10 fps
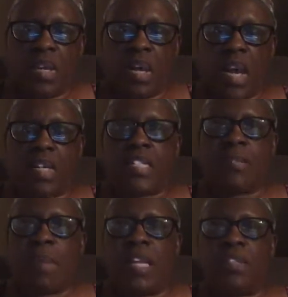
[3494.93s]
I could
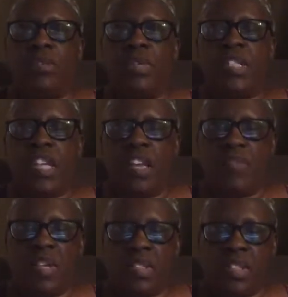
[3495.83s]
smell it through the
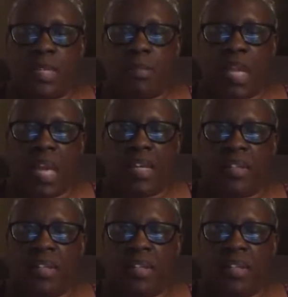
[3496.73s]
TV, it seemed like.